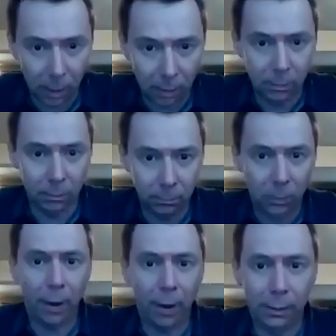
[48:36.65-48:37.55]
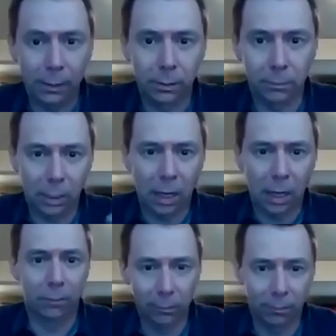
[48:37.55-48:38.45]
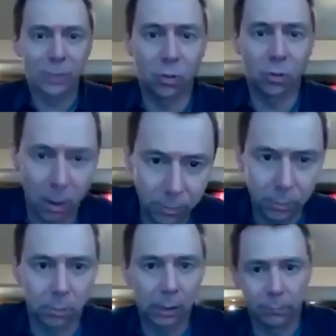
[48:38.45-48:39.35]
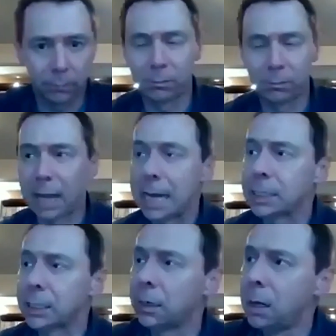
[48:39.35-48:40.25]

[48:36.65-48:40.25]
your likelihood of recovering from a stroke or recovering from cancer.